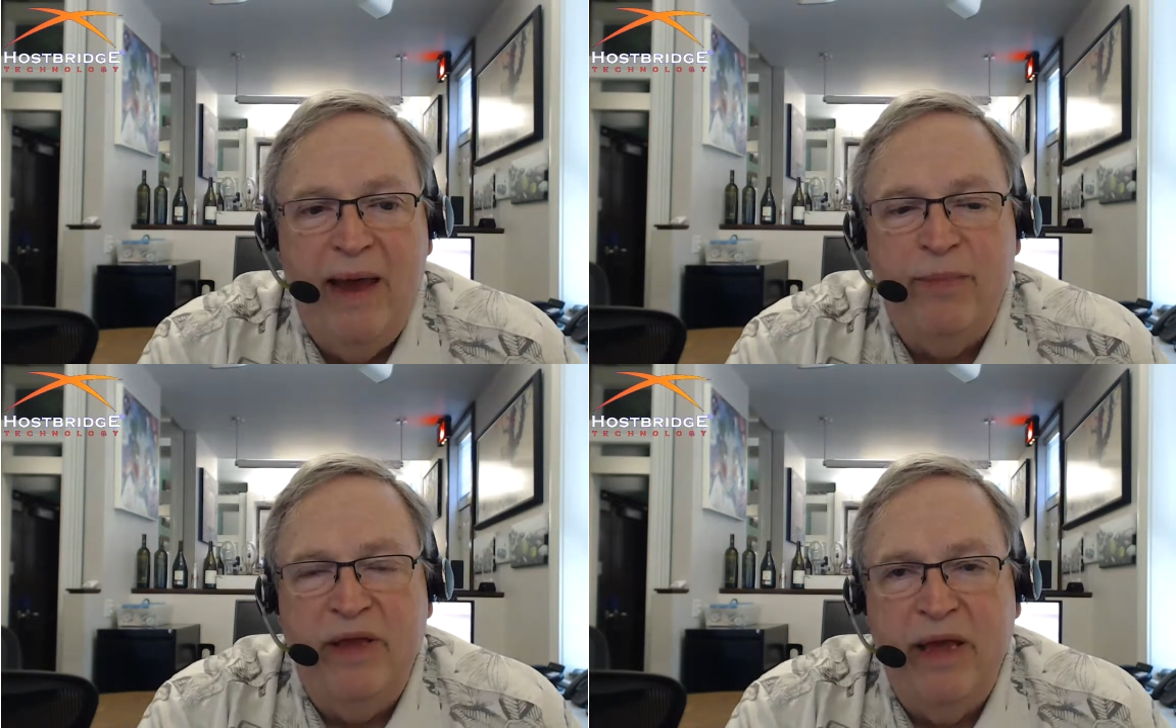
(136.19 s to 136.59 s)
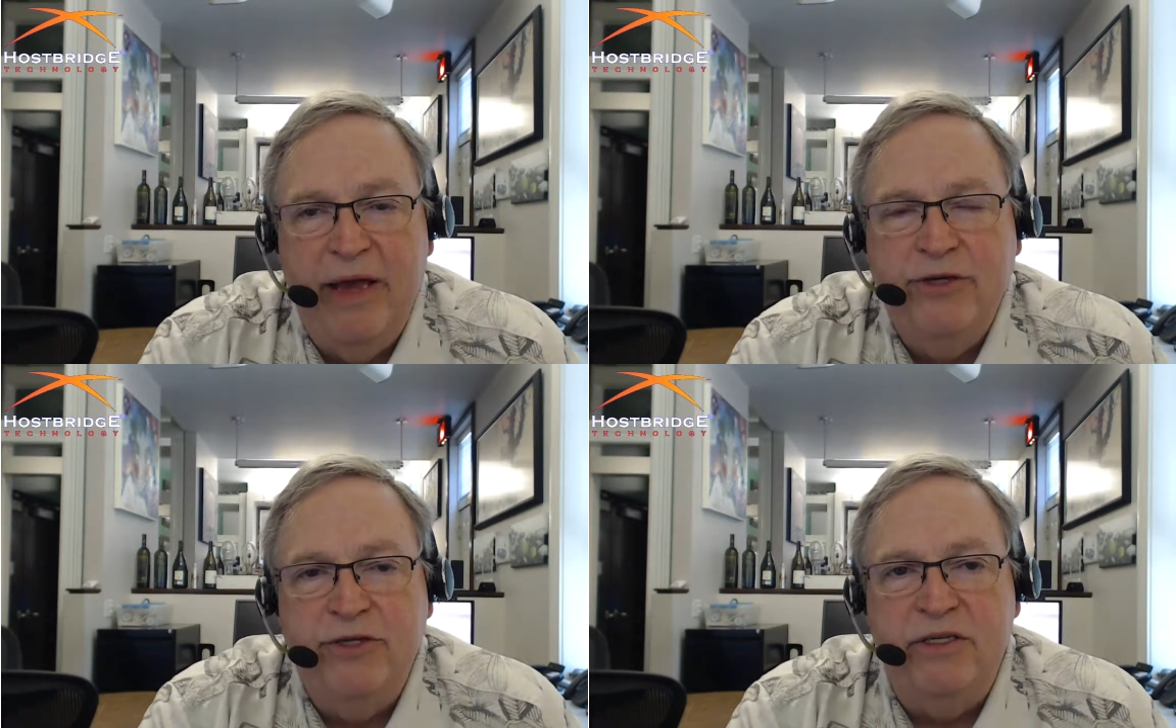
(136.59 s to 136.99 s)

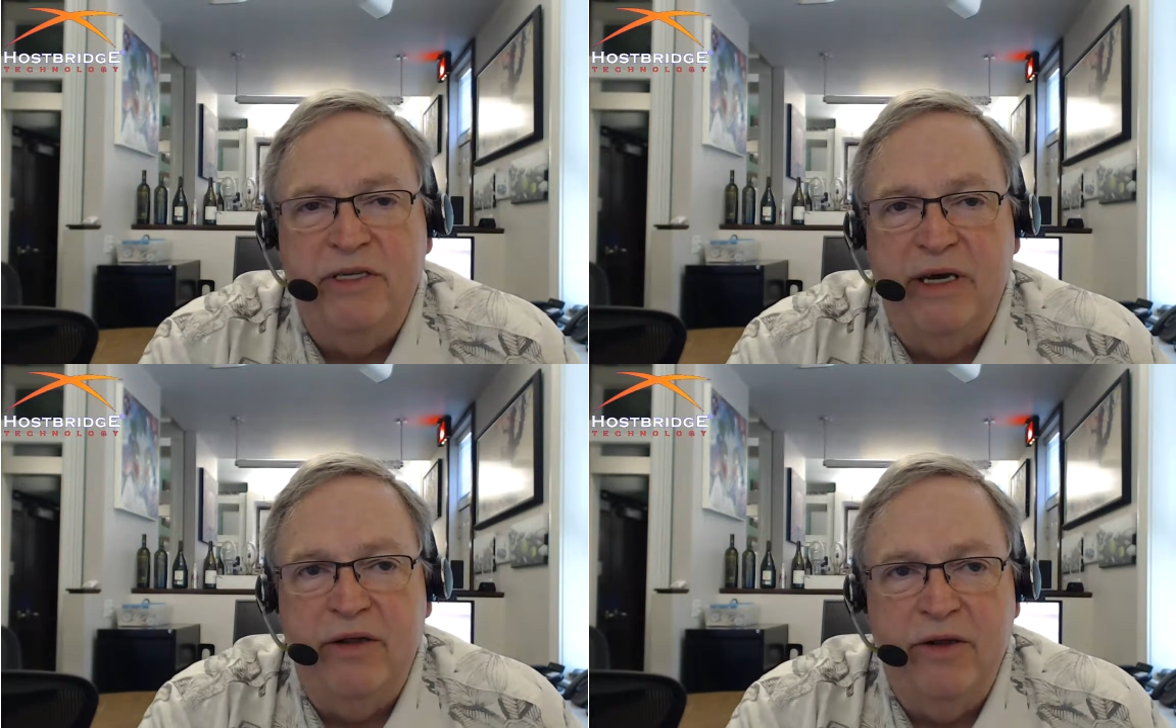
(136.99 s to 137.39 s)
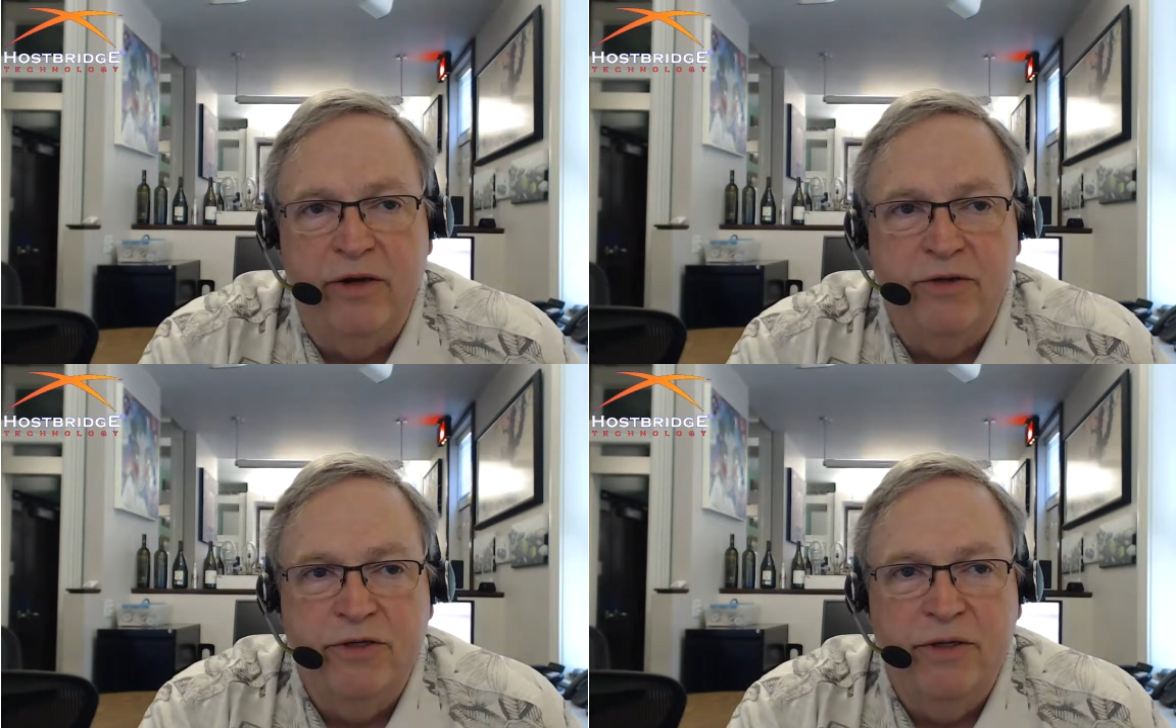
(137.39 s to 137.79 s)
applications out of the
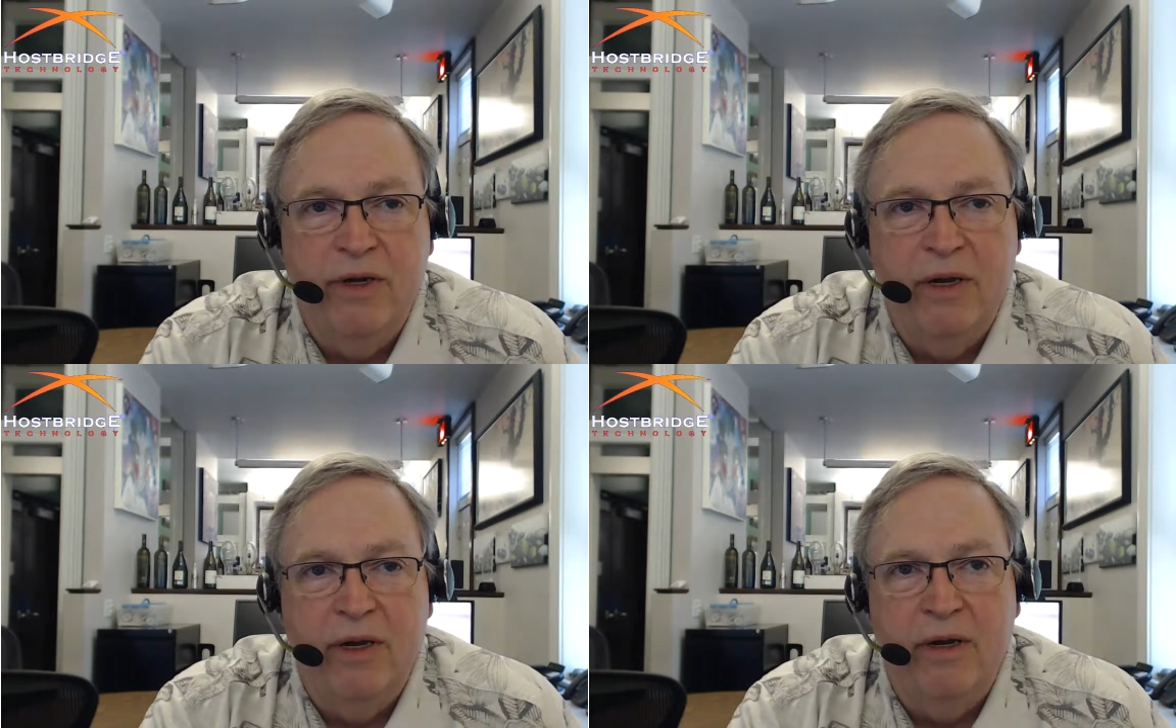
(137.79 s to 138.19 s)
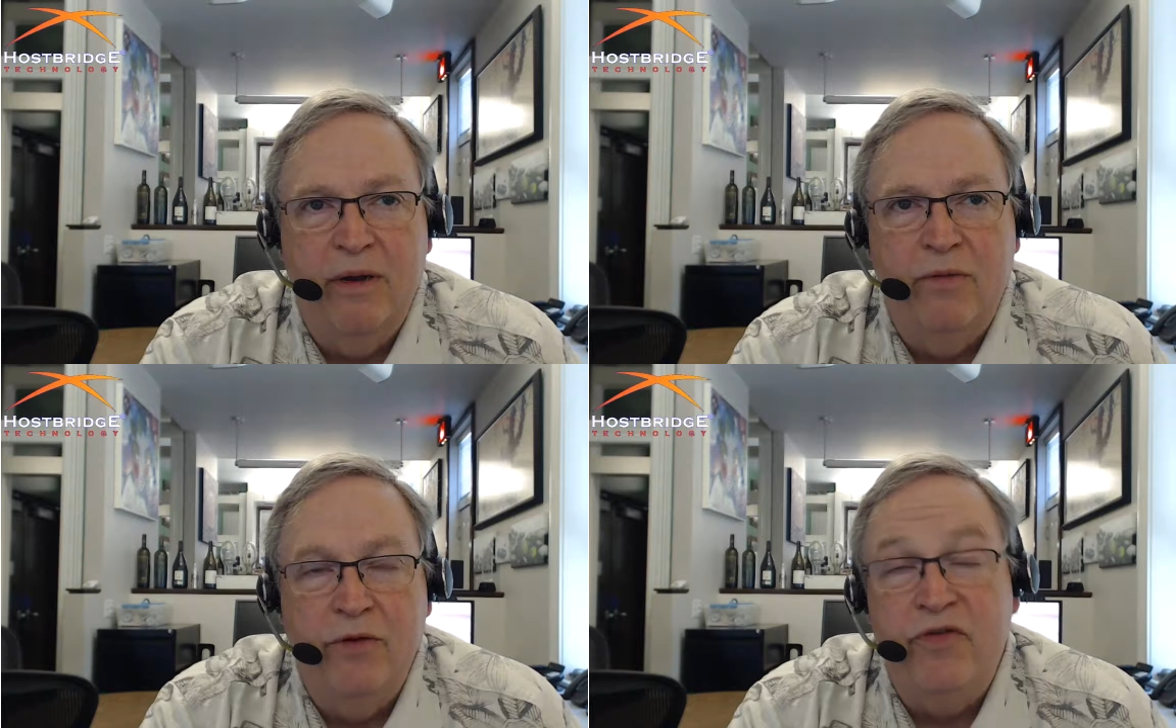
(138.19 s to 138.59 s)
host
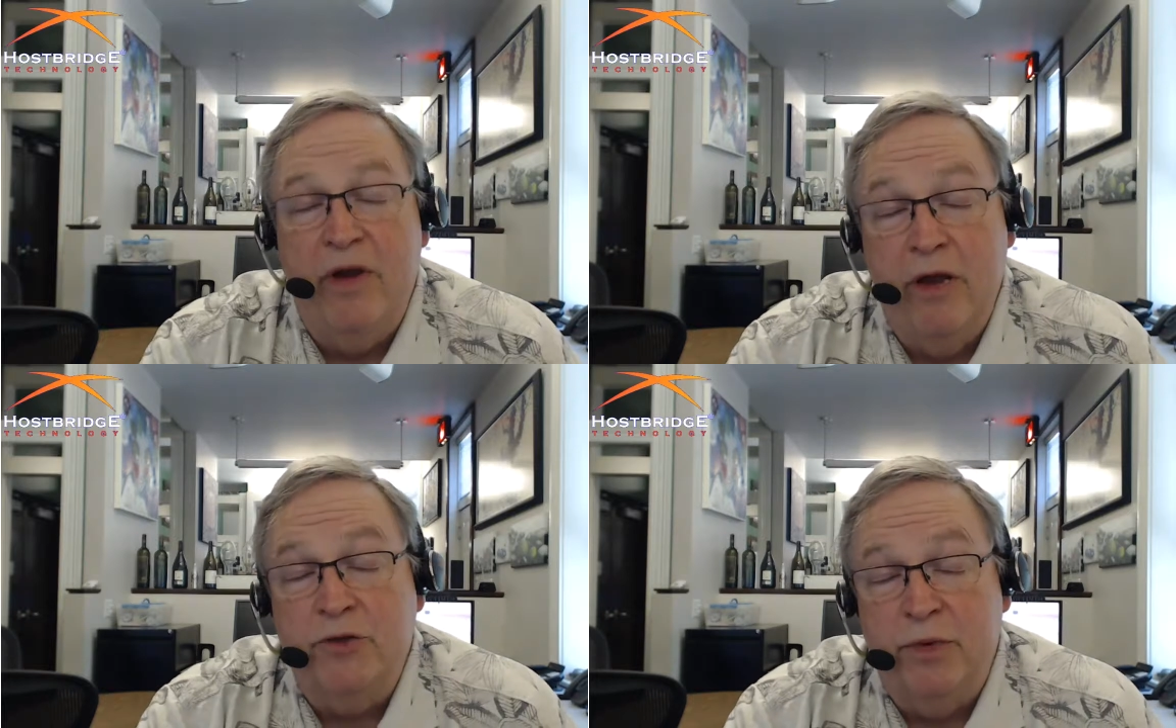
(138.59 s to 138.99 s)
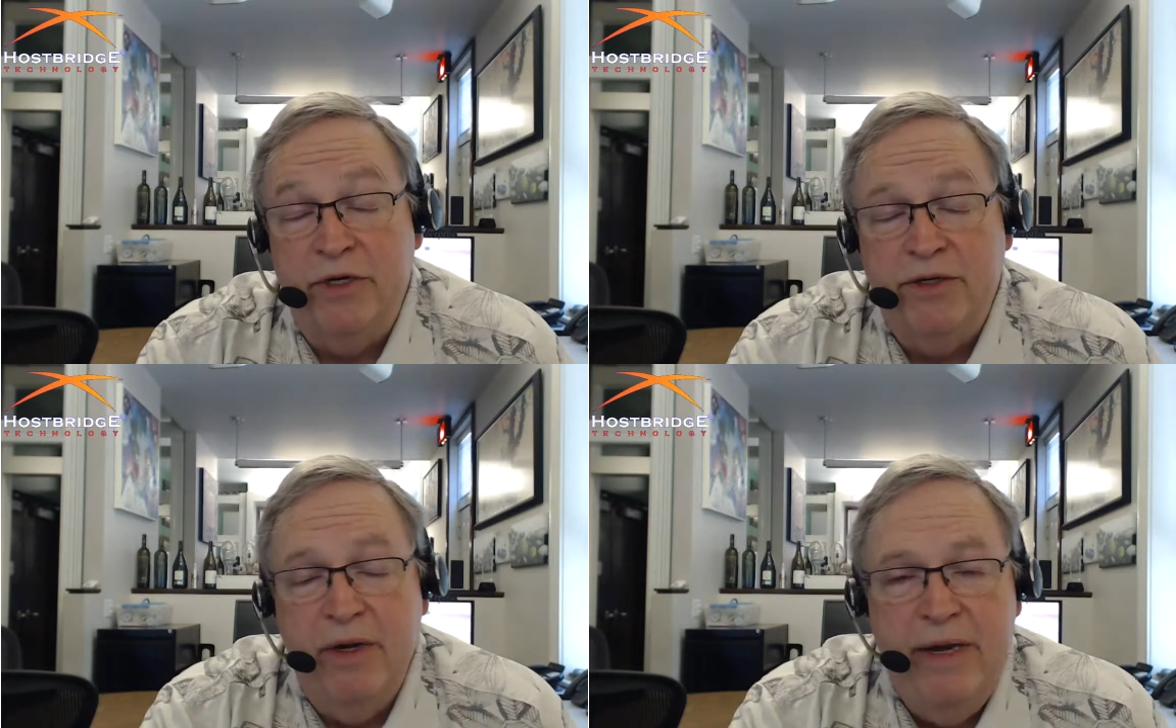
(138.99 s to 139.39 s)
using
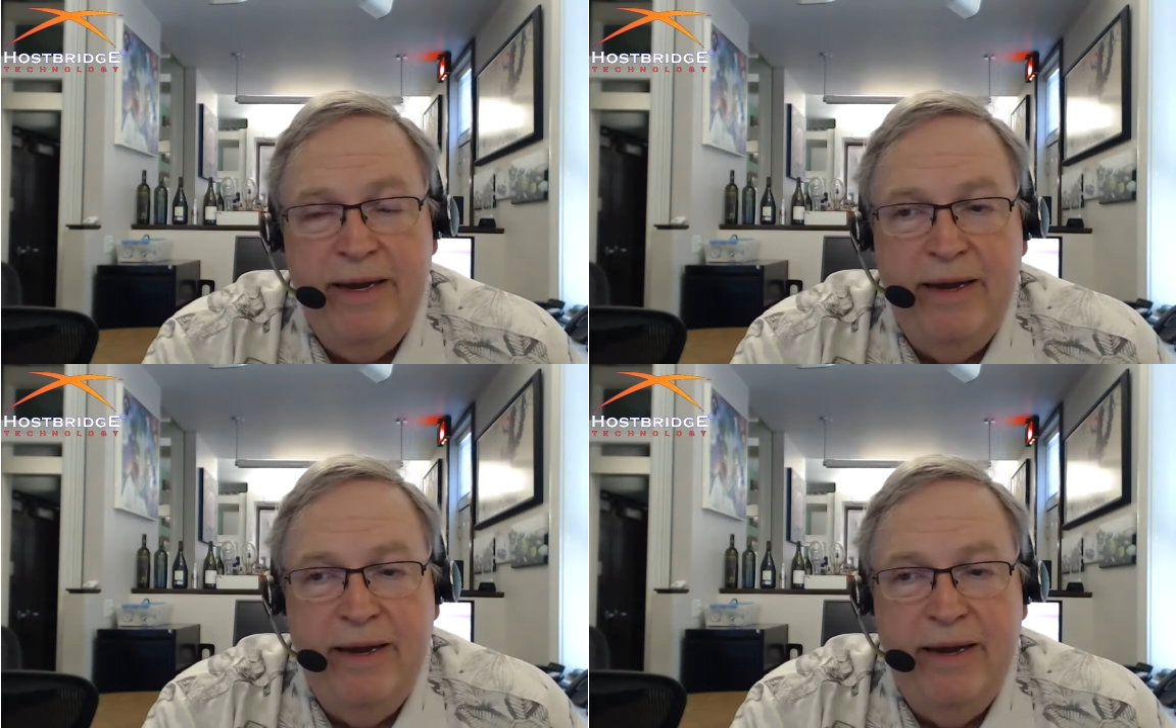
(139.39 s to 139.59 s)
HostBridge.